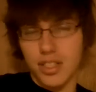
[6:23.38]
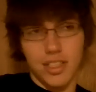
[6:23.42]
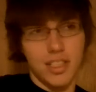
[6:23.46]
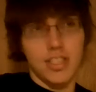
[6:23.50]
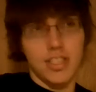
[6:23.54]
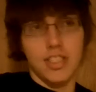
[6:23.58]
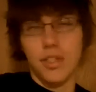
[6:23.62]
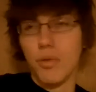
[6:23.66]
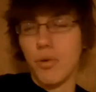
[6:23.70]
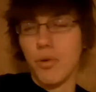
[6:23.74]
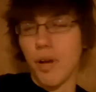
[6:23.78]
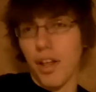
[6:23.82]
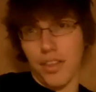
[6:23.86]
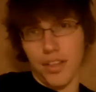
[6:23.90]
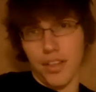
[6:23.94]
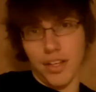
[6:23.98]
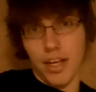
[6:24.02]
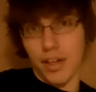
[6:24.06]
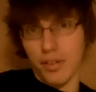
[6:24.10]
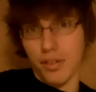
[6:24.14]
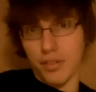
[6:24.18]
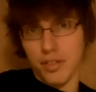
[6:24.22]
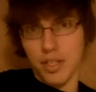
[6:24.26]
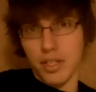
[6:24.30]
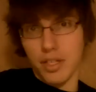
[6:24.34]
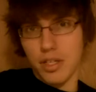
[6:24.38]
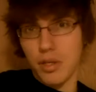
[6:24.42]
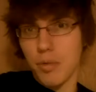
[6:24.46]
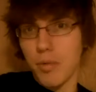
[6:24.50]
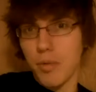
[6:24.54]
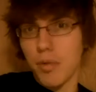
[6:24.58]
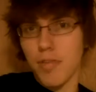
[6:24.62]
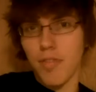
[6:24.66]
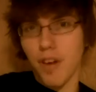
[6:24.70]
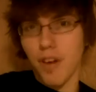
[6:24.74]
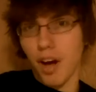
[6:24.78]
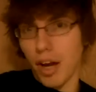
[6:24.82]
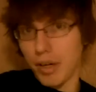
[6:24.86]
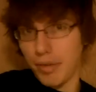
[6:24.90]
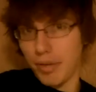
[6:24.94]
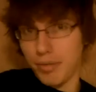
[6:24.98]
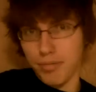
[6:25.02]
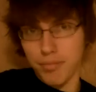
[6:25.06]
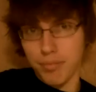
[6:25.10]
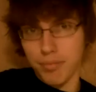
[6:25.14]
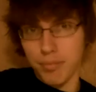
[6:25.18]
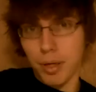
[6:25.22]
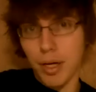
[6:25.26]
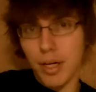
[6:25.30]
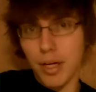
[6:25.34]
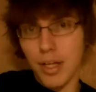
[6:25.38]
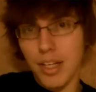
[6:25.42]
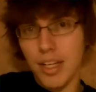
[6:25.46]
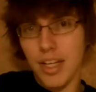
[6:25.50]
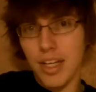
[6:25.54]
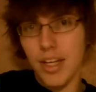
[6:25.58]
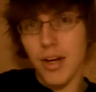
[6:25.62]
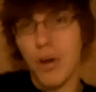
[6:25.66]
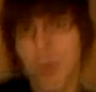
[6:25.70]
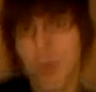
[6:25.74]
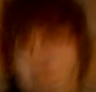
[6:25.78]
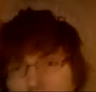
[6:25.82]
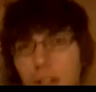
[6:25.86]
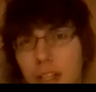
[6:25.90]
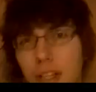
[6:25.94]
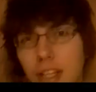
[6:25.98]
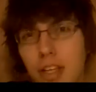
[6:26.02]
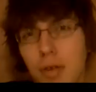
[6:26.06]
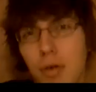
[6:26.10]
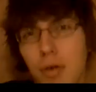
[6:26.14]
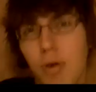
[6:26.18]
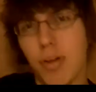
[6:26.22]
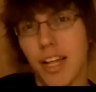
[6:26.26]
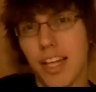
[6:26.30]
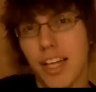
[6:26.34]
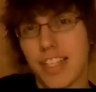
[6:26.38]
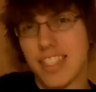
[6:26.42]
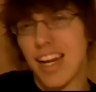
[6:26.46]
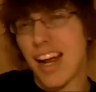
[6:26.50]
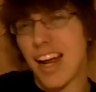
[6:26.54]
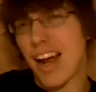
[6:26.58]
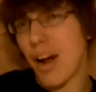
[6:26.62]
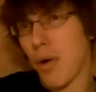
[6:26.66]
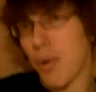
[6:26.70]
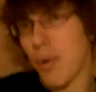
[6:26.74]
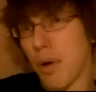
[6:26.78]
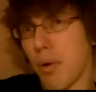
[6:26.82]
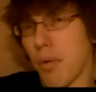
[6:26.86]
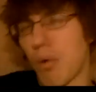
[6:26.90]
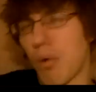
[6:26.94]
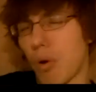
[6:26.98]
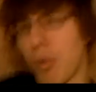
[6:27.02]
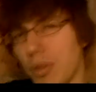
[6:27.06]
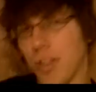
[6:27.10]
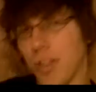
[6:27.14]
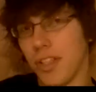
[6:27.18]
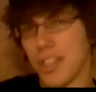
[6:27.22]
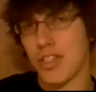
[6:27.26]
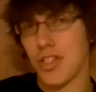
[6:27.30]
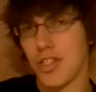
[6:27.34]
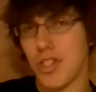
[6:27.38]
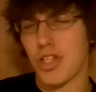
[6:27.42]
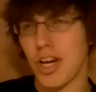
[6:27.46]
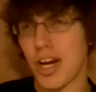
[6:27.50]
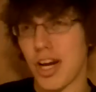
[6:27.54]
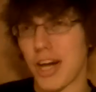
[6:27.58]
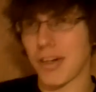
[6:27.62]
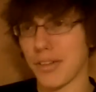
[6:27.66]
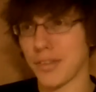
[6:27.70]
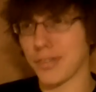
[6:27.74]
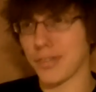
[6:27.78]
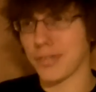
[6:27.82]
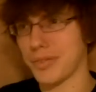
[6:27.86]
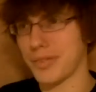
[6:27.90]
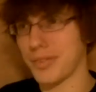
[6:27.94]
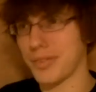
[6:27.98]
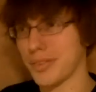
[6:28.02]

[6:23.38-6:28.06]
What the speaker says: do nothing else, and you'd be fine. But you know that's not how we roll on this channel.